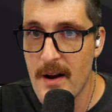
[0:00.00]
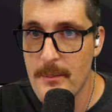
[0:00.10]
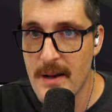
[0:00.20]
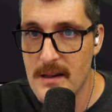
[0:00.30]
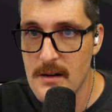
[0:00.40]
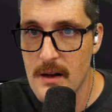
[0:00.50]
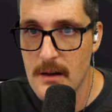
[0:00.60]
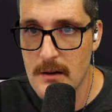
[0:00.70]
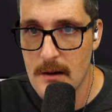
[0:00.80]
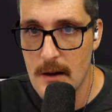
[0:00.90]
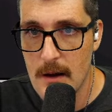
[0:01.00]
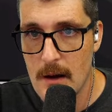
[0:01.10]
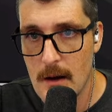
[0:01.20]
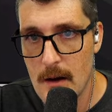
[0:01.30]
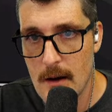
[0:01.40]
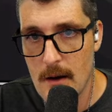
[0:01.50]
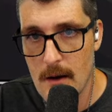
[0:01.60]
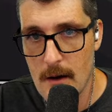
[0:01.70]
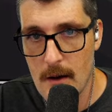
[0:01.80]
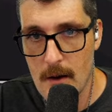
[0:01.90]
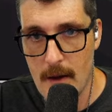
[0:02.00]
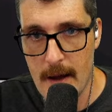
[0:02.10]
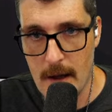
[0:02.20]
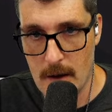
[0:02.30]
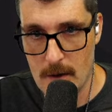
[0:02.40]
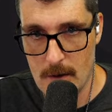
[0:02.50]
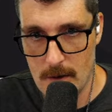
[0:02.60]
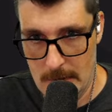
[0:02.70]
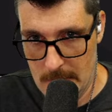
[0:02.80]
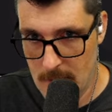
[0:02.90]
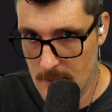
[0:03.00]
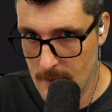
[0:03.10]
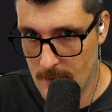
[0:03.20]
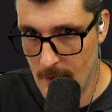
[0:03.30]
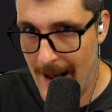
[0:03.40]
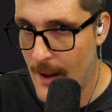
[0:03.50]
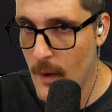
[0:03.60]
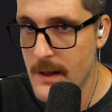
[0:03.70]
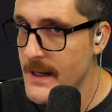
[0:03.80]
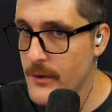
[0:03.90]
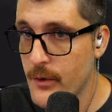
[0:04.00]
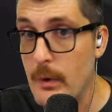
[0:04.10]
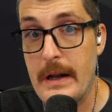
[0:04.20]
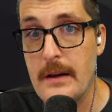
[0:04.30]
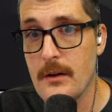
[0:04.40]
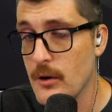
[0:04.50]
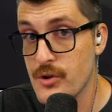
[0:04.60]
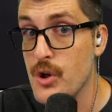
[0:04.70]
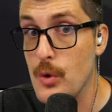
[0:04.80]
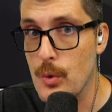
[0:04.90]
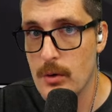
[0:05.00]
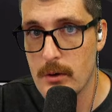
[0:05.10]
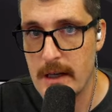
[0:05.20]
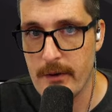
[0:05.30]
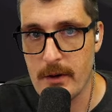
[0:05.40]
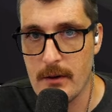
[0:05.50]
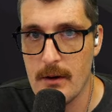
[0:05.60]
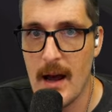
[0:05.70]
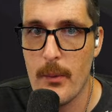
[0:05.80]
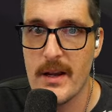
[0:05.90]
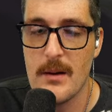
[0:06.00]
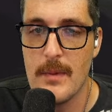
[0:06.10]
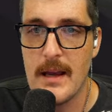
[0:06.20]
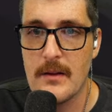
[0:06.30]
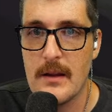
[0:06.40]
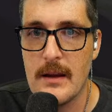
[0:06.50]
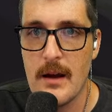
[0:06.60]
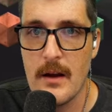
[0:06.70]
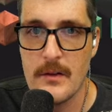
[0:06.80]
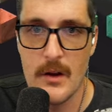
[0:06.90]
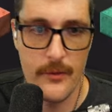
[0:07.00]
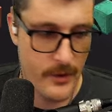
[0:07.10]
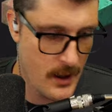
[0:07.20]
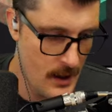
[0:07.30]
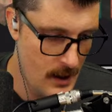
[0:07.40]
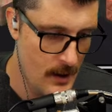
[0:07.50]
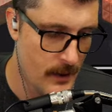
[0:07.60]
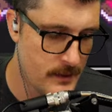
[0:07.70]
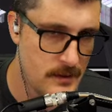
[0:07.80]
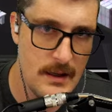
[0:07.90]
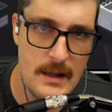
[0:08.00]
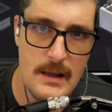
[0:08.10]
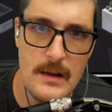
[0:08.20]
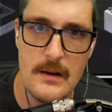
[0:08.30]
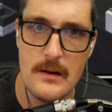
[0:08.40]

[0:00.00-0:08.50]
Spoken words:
pizza night, like, I only need 3 or 2 even, and we can make the stuff. Let's see